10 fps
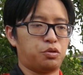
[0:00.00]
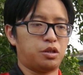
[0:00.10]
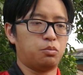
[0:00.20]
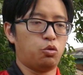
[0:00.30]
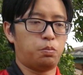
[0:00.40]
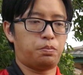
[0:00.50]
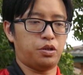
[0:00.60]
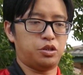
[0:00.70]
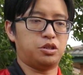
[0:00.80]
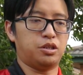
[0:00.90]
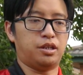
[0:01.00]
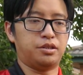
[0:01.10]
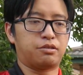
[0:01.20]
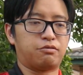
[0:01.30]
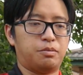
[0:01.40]
putting more pressure on
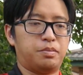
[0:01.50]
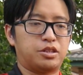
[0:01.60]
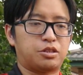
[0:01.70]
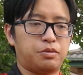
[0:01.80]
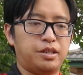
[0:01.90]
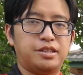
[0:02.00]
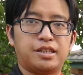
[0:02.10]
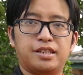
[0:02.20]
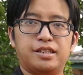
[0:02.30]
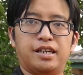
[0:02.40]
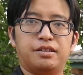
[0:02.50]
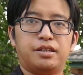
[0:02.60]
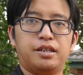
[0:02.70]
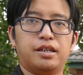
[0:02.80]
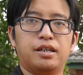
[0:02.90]
the grip and squeezing it down
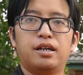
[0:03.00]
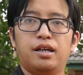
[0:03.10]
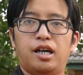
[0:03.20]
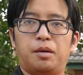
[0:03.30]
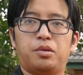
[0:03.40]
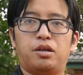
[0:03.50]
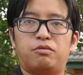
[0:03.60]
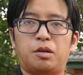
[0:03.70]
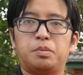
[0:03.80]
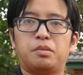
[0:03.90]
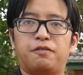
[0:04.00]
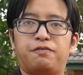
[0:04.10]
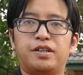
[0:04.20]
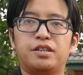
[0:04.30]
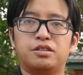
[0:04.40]
here, I'm not wrapping my
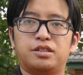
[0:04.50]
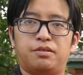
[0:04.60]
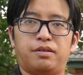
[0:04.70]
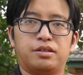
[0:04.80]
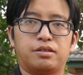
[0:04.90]
fingers around